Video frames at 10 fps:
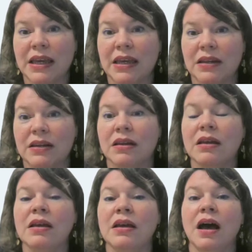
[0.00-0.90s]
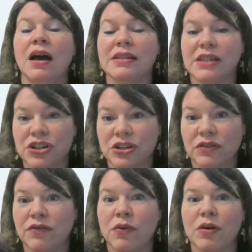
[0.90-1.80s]
in a digital
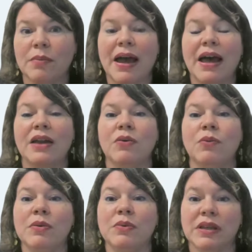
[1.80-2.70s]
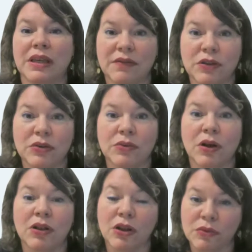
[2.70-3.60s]
format. We will give you
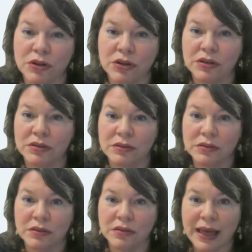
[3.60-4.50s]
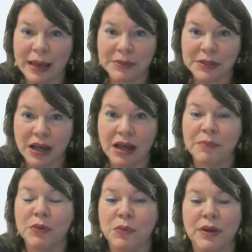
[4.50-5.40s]
a loaner
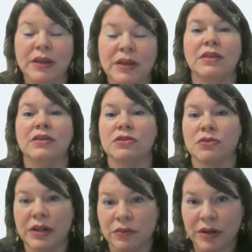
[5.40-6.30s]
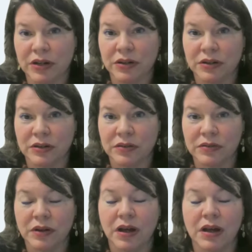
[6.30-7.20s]
laptop with screen reader
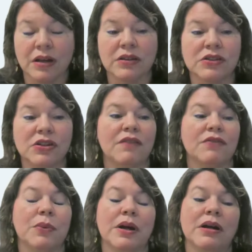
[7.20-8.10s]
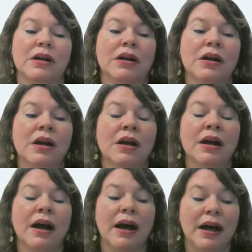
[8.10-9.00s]
software.
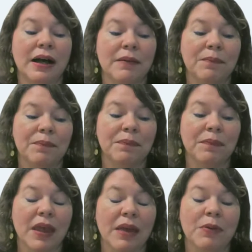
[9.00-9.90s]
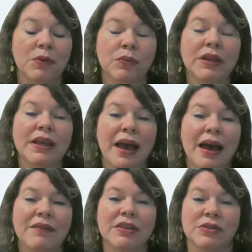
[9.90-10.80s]
But really
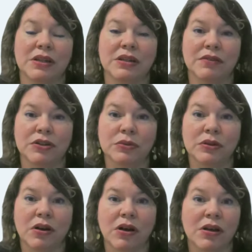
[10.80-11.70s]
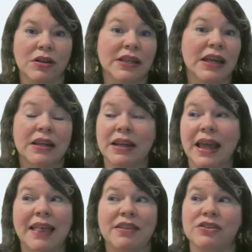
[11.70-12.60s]
having those individual calls, and
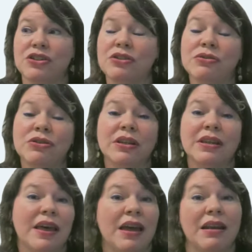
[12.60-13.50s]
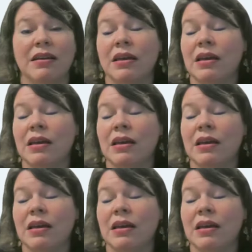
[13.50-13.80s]
there's usually then